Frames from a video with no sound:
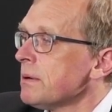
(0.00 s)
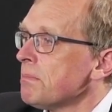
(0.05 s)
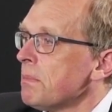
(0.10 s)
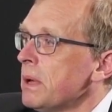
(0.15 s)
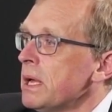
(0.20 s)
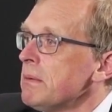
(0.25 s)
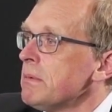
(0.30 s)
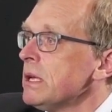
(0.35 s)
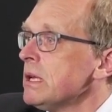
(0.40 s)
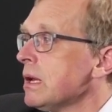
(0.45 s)

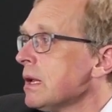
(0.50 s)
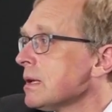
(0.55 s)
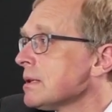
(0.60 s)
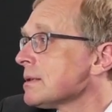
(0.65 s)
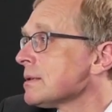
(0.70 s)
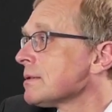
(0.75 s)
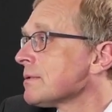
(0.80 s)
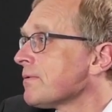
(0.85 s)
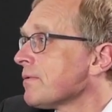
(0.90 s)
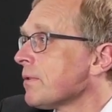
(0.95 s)
and maybe
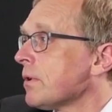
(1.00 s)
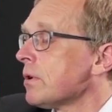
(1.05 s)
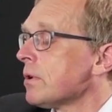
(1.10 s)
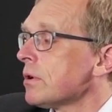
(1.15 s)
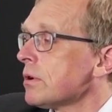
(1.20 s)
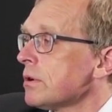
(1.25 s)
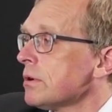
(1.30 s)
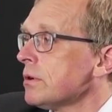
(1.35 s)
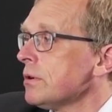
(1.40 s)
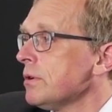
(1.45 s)
less
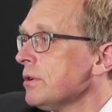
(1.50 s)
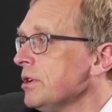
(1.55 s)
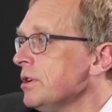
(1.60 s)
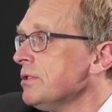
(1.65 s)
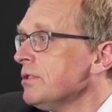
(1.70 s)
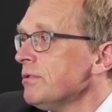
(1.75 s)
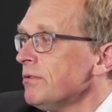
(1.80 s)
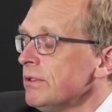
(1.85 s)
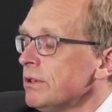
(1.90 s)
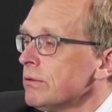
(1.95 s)
for
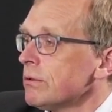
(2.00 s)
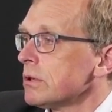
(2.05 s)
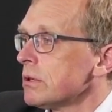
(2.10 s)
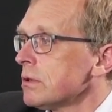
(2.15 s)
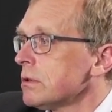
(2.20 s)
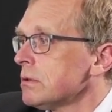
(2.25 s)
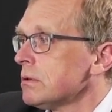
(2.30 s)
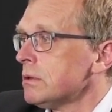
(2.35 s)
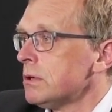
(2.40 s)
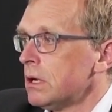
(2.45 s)

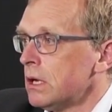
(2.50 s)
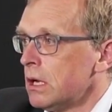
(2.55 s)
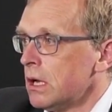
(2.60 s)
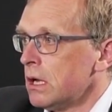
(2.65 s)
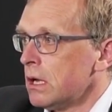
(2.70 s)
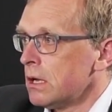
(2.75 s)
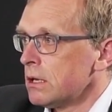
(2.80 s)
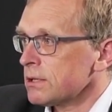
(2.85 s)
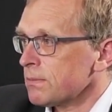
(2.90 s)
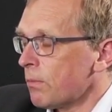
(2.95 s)
individual
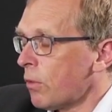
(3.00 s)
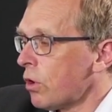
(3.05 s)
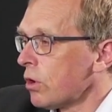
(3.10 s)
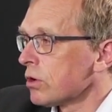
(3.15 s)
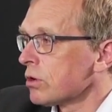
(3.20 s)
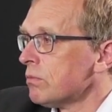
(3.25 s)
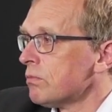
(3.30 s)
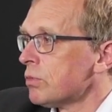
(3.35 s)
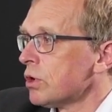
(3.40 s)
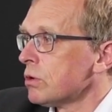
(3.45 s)

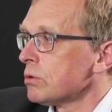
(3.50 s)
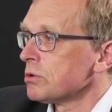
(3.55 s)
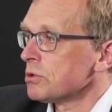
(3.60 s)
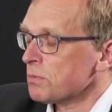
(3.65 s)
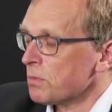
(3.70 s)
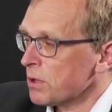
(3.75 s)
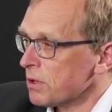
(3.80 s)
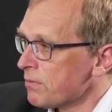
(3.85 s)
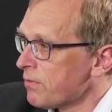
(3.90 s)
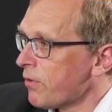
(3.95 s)
smaller
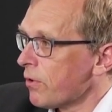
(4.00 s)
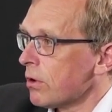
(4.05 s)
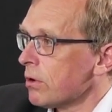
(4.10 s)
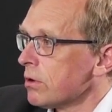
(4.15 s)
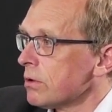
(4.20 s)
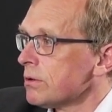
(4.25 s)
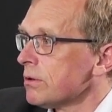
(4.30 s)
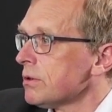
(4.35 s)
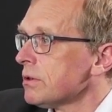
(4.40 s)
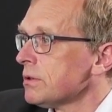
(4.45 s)
components, but
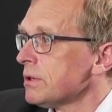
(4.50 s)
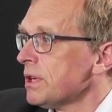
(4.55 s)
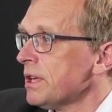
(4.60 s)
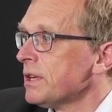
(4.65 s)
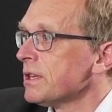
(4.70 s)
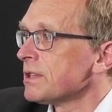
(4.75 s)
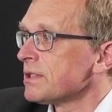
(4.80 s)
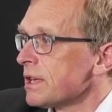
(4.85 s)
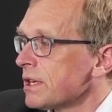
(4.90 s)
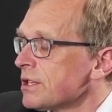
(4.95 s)
for
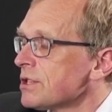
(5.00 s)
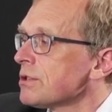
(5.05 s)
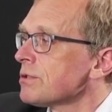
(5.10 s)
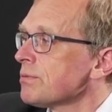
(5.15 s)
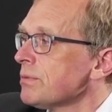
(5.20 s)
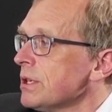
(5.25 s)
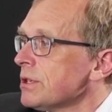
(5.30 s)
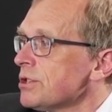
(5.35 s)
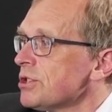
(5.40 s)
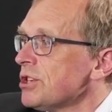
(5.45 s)
the
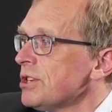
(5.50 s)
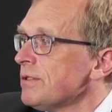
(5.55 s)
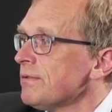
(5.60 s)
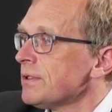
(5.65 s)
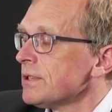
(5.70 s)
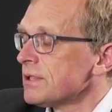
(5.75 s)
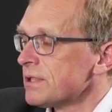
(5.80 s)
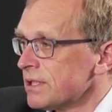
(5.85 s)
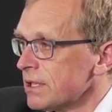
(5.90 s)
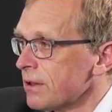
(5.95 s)
intersections we
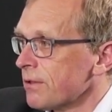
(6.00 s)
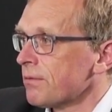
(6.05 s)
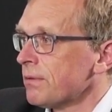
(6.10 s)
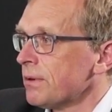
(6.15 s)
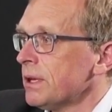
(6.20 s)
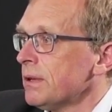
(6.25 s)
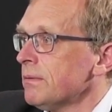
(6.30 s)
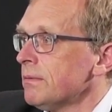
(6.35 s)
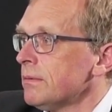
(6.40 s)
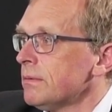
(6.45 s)
achieve the SIL
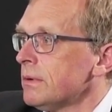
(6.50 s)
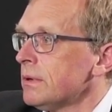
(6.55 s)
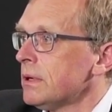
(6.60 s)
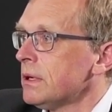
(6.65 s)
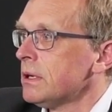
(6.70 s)
3.